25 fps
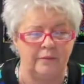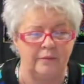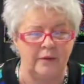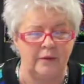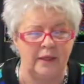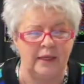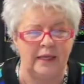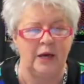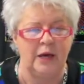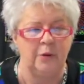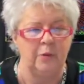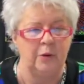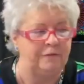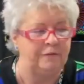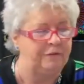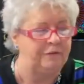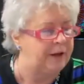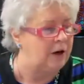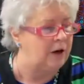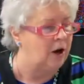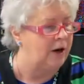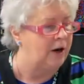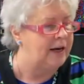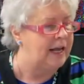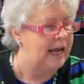It would fit
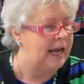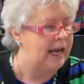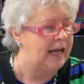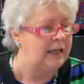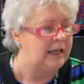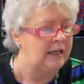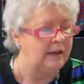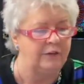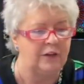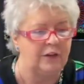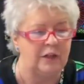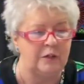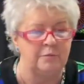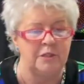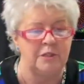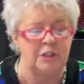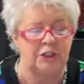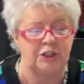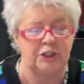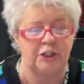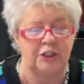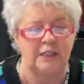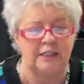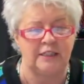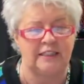on any of the
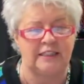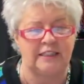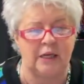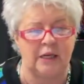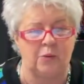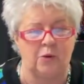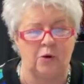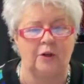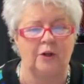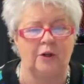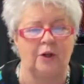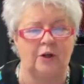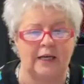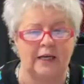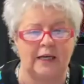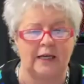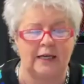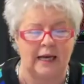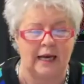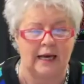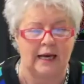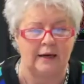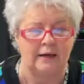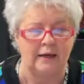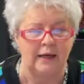machines that we're looking
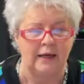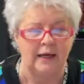at.